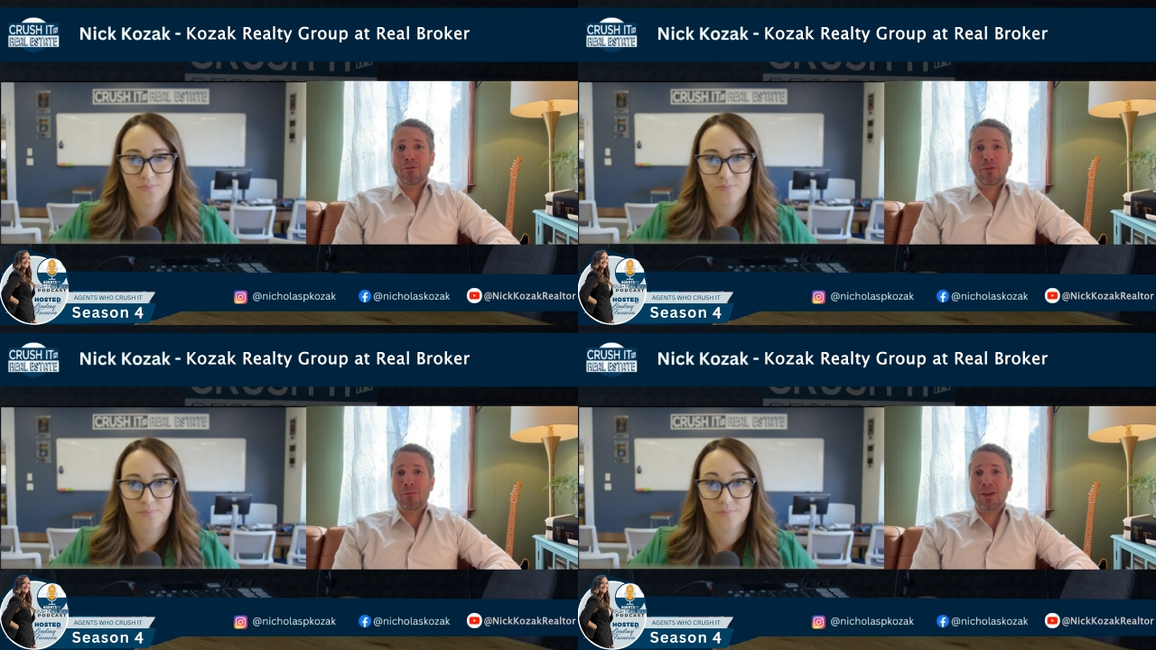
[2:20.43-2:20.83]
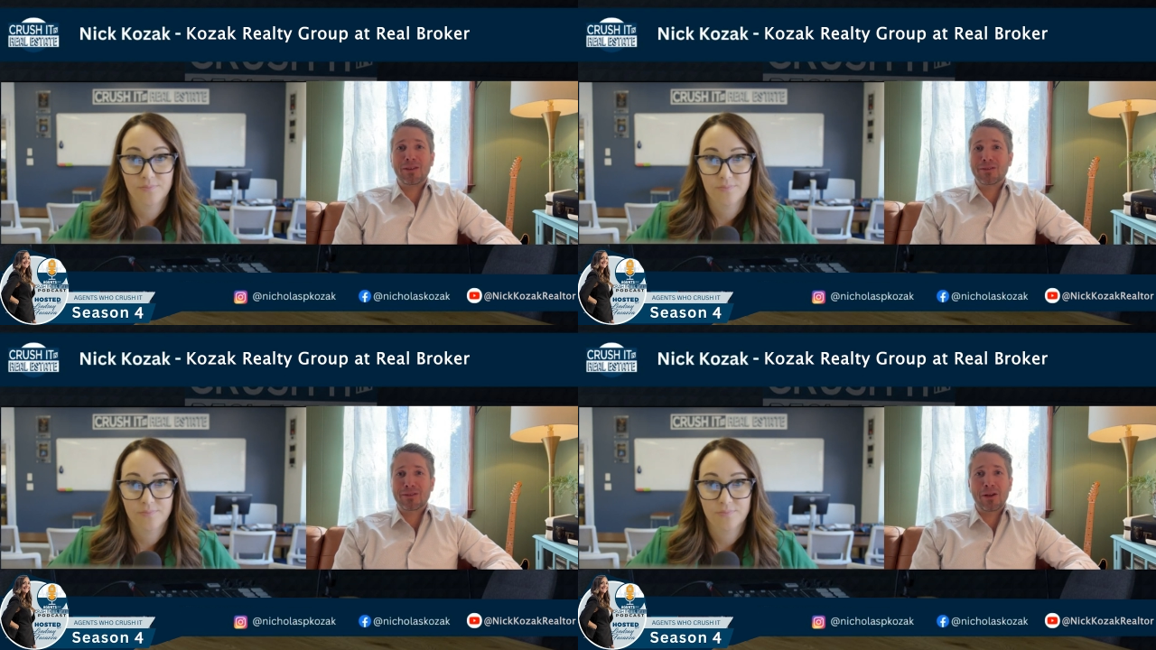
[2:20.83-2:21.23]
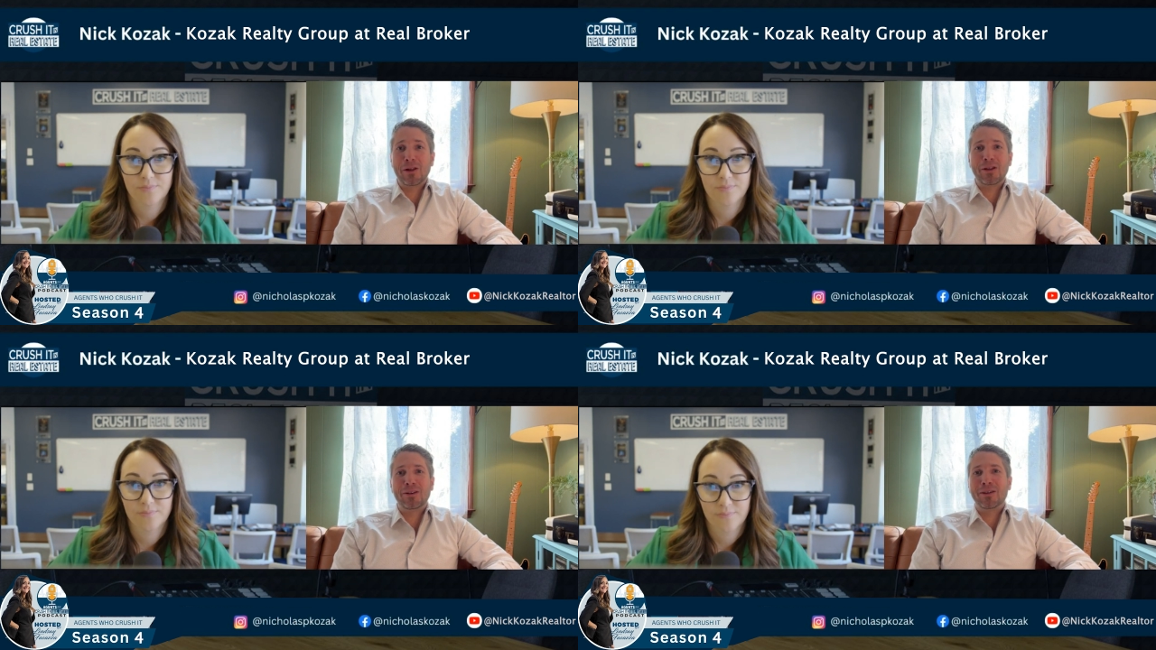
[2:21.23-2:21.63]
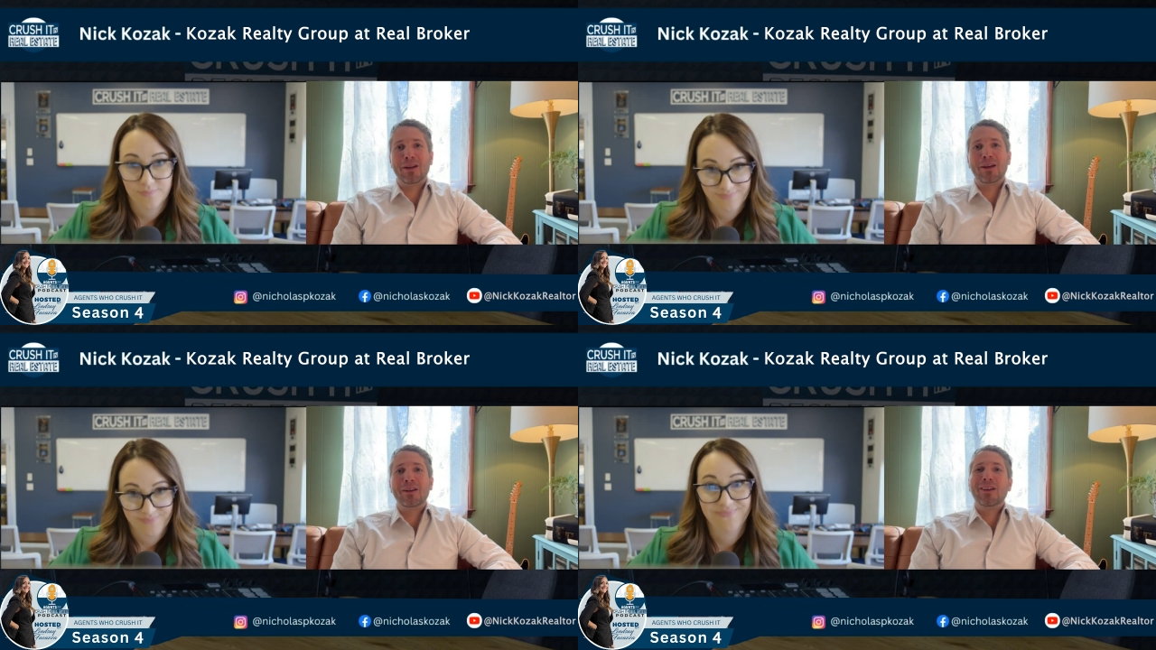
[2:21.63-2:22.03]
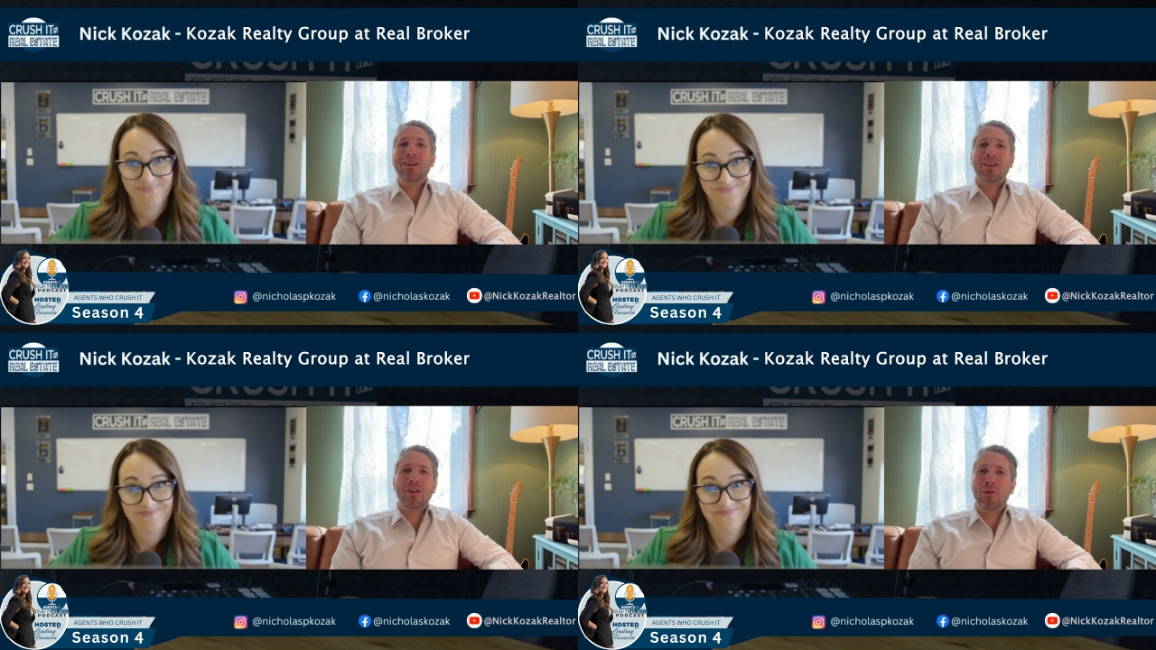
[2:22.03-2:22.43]
Speaker 1: for me still, and uh
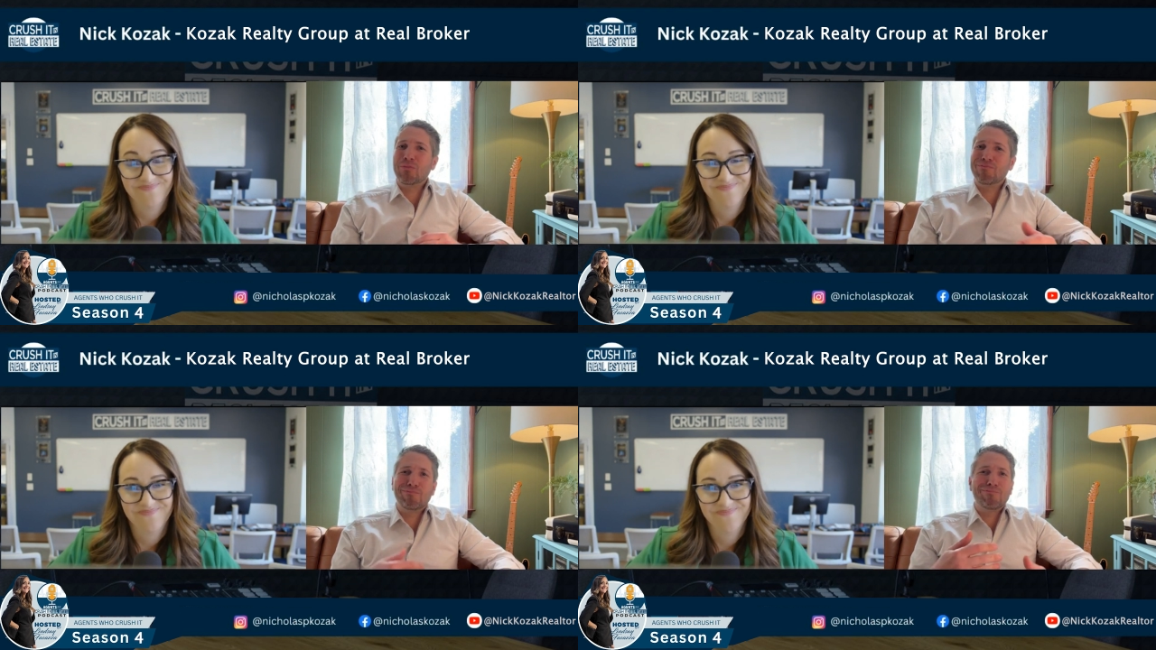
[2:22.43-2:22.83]
you know,